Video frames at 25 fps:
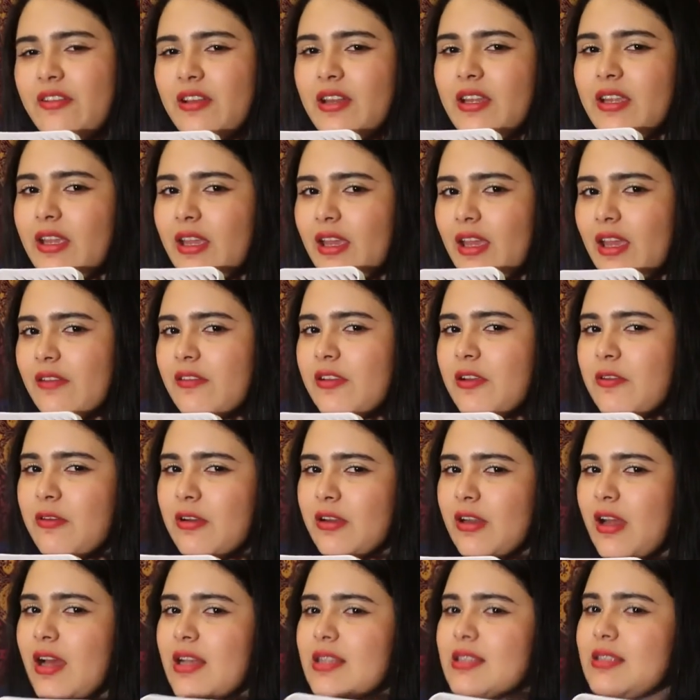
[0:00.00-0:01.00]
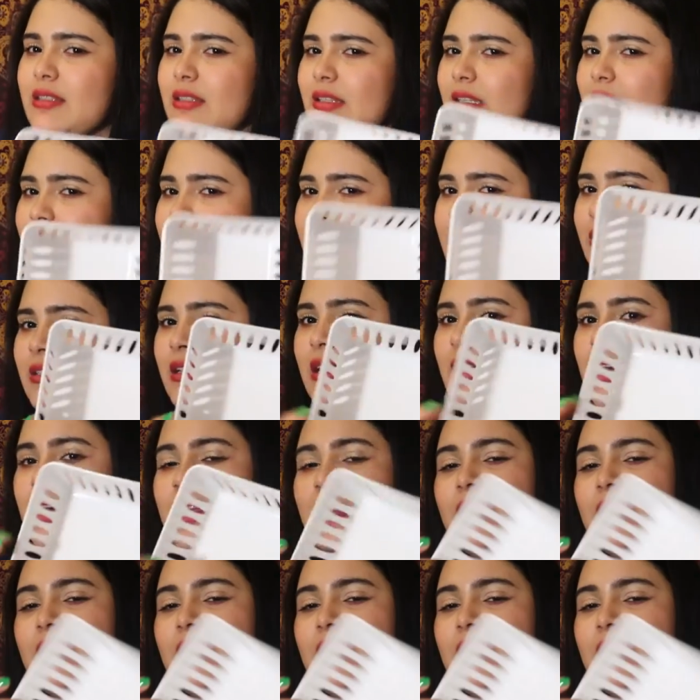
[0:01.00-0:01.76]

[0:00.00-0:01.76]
feel like everyone has this.